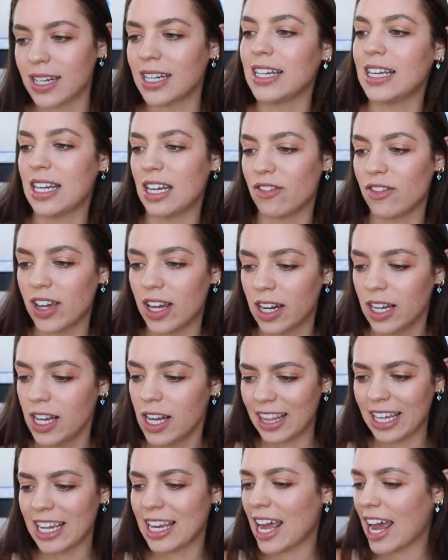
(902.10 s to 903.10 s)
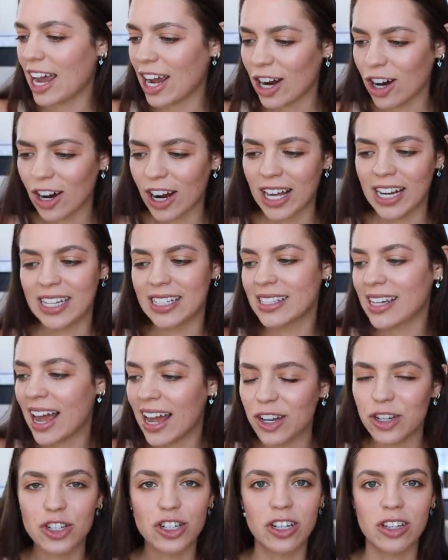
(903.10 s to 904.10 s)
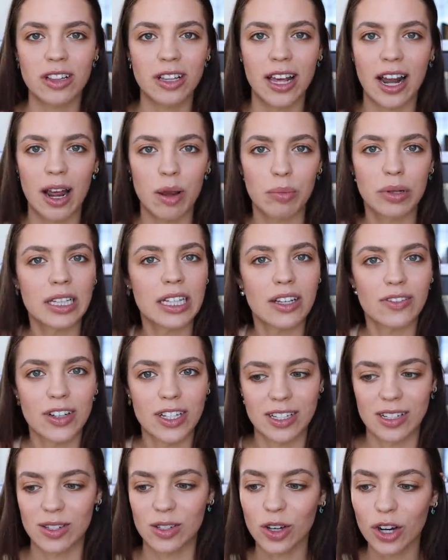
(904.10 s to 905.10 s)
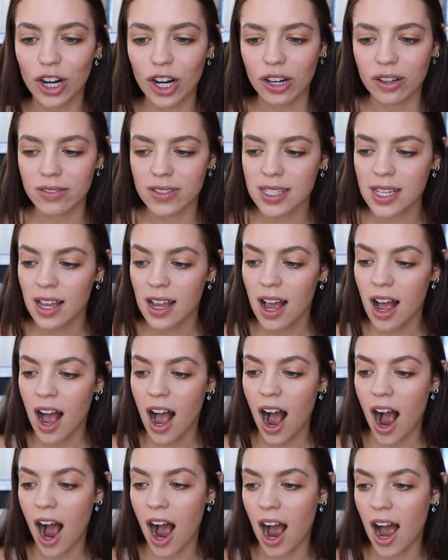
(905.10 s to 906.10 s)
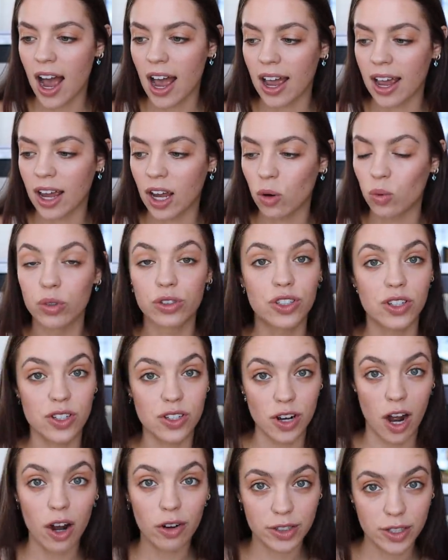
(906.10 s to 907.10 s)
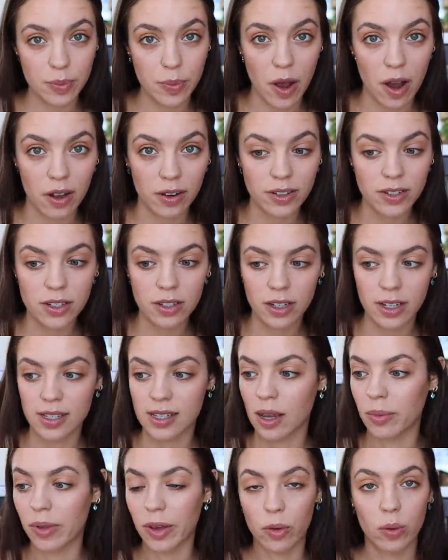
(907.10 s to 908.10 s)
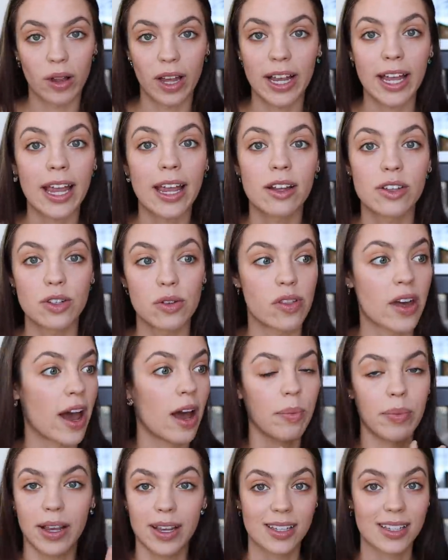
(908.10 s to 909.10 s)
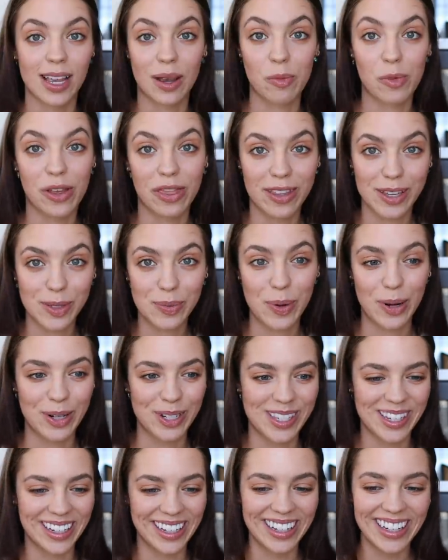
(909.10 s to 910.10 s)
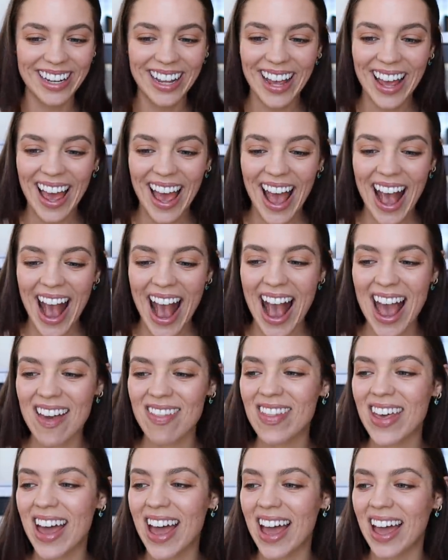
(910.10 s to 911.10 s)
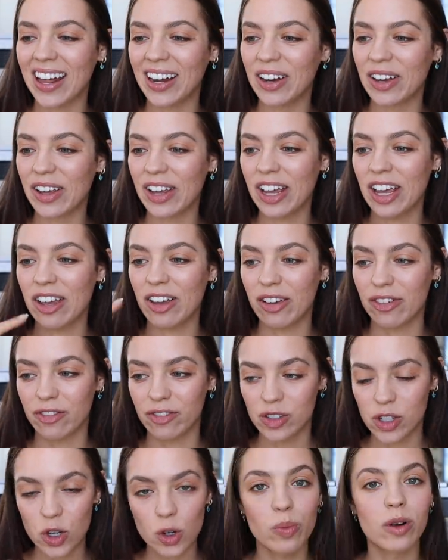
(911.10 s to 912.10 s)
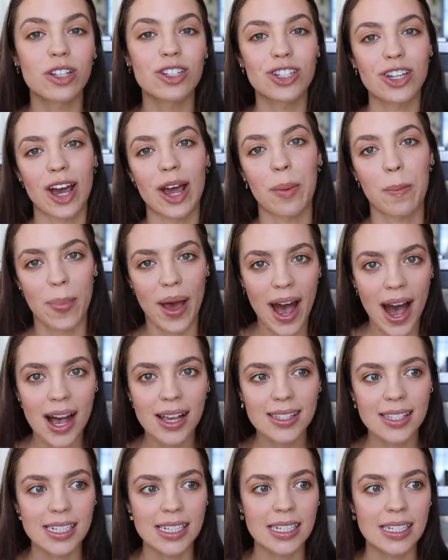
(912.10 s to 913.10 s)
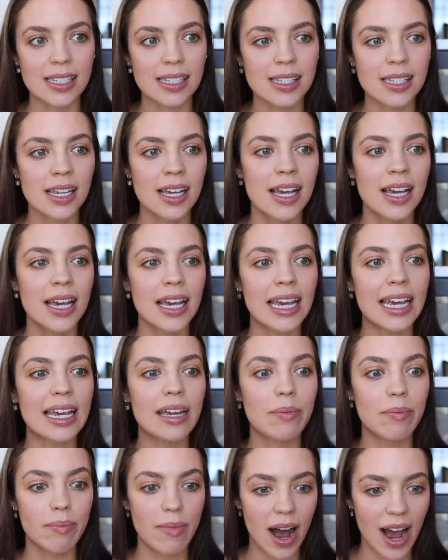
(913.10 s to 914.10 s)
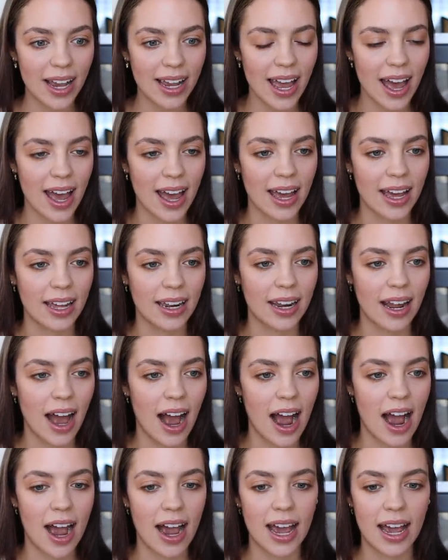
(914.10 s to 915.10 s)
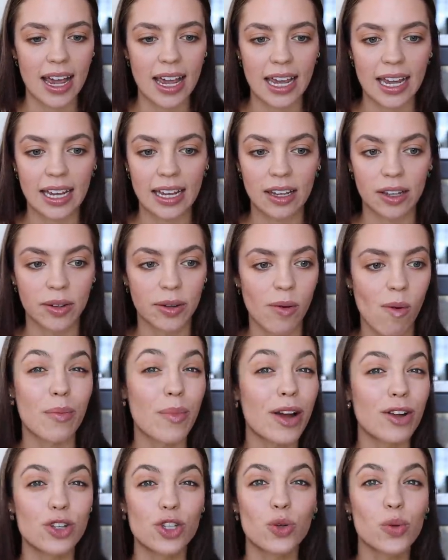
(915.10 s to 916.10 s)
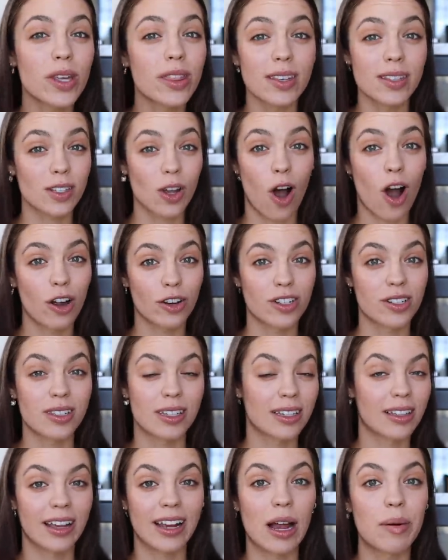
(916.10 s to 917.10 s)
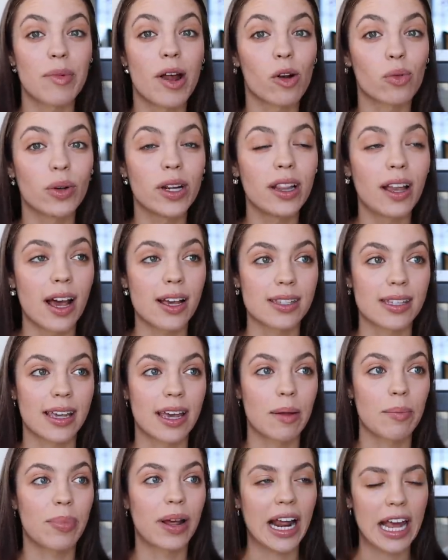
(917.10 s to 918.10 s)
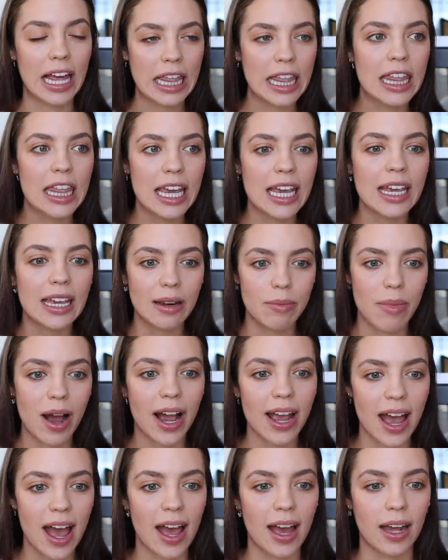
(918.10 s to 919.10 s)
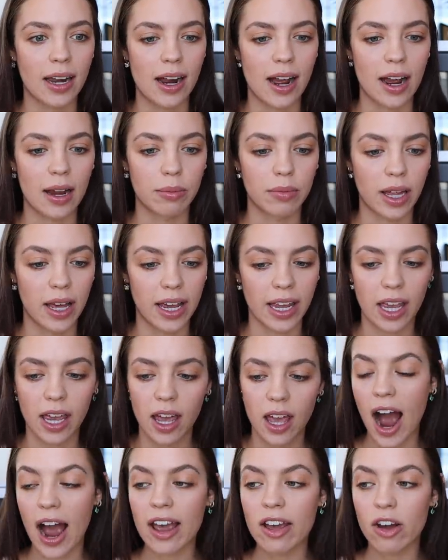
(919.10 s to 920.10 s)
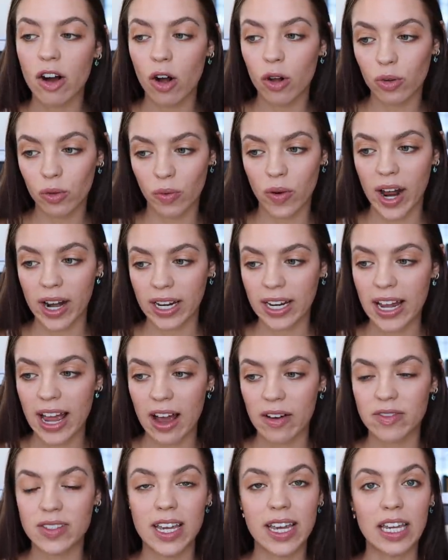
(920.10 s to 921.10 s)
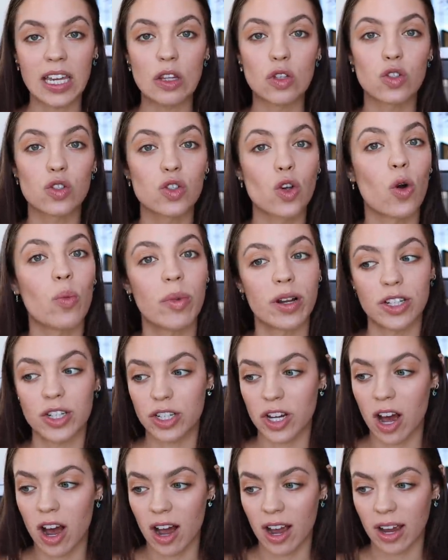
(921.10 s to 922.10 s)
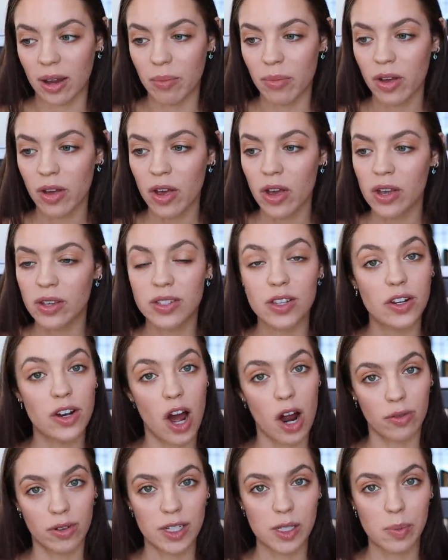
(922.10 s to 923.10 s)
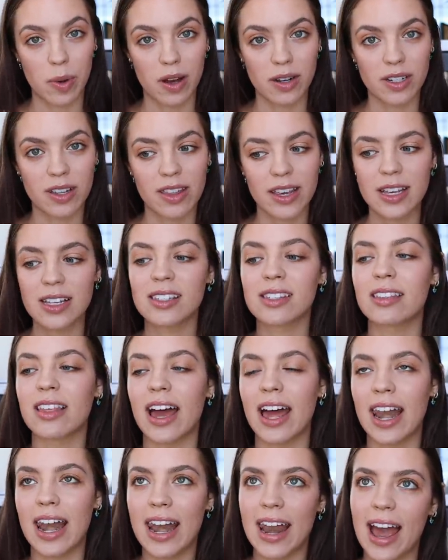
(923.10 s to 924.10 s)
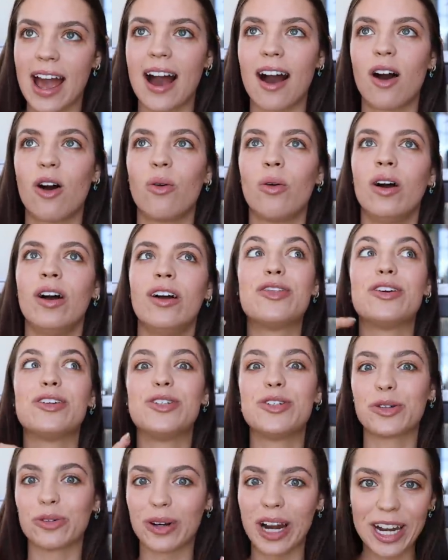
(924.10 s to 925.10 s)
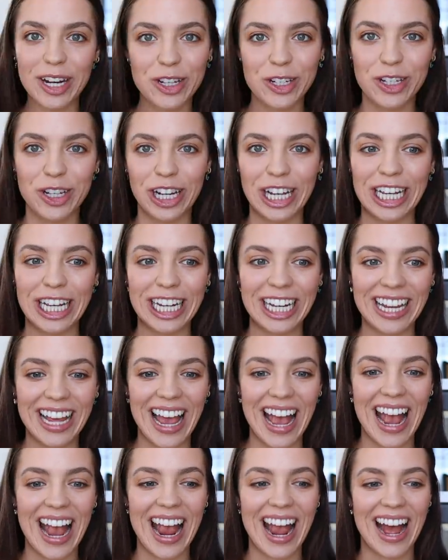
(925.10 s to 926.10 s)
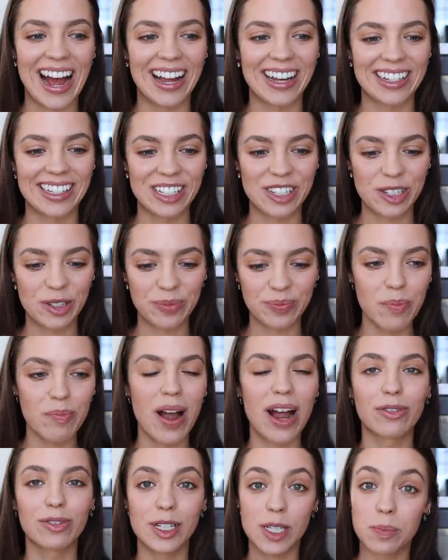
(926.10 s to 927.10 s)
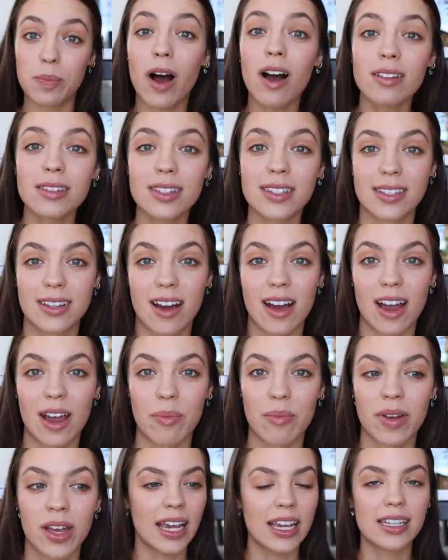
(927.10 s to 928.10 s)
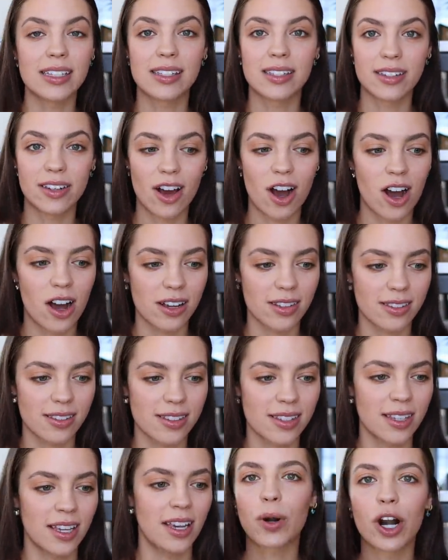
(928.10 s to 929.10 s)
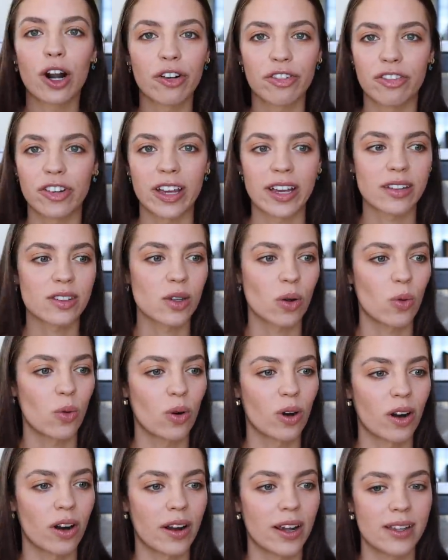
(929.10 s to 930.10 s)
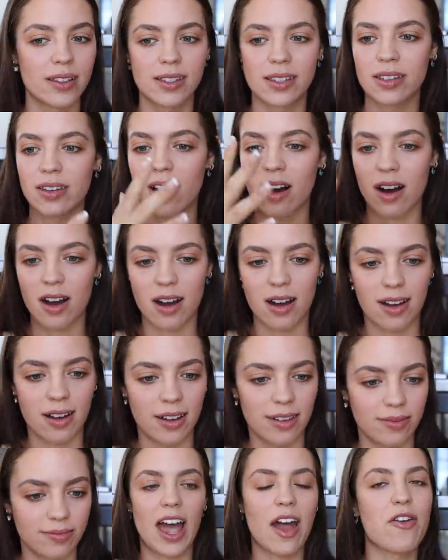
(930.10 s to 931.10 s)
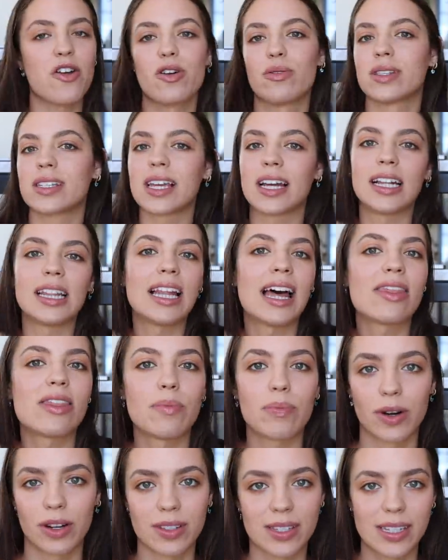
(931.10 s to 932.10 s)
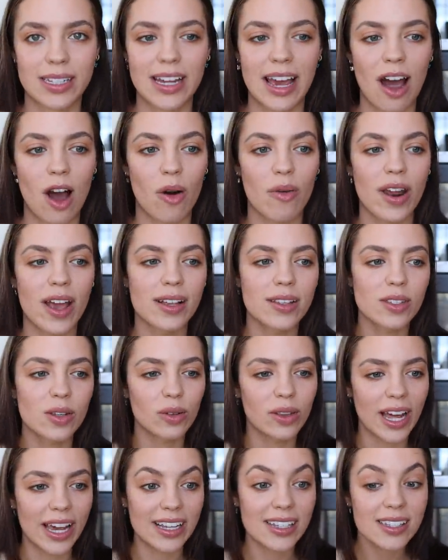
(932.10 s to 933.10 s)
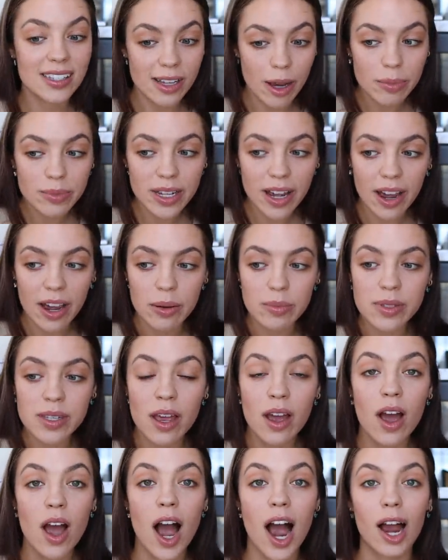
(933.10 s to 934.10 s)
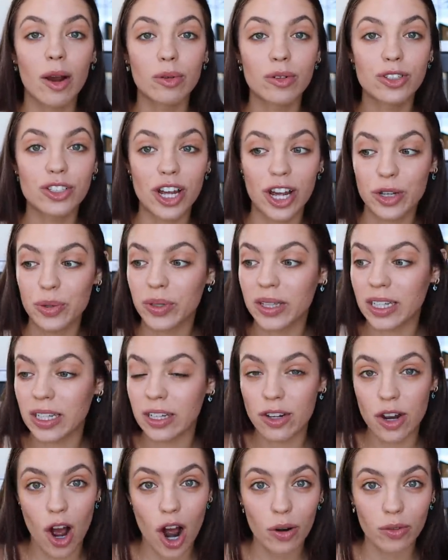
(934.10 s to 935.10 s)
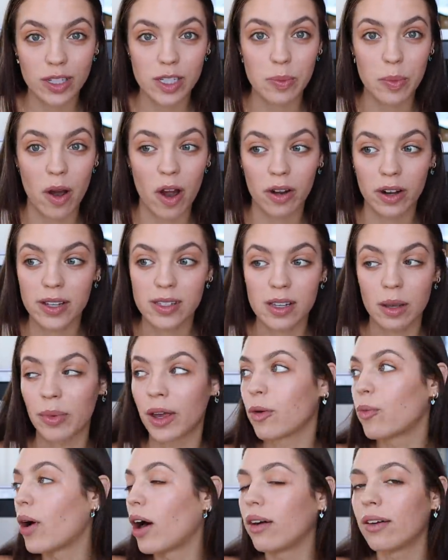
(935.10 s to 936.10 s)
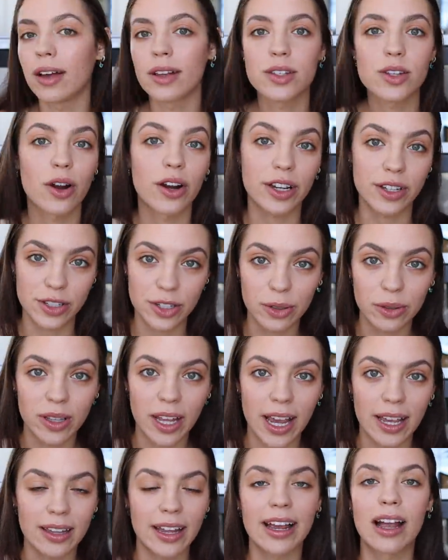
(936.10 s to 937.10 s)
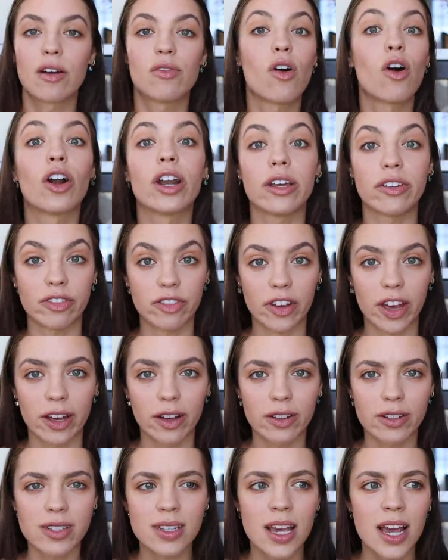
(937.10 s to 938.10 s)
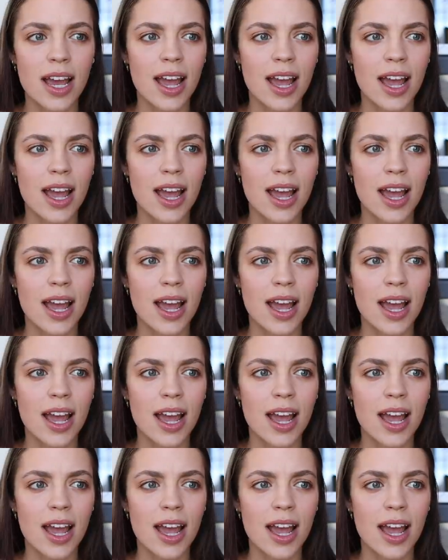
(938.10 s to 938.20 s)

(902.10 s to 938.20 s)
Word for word: and give it the care and attention that I believe it deserves, I will just not respond because I'm like, well, I can't do that because I'm with this person. And then if too much time passes, in my head, I I'm not doing this consciously, like I'm not realizing it, but I think in my head I'm like I already have taken so much time to not respond to this that now the duration and my response time is not perfect or it's not, I don't know, it's gonna let the person down. And so, like, sometimes I will genuinely not respond because I'm like, well, it's already too late. Like, I've already failed.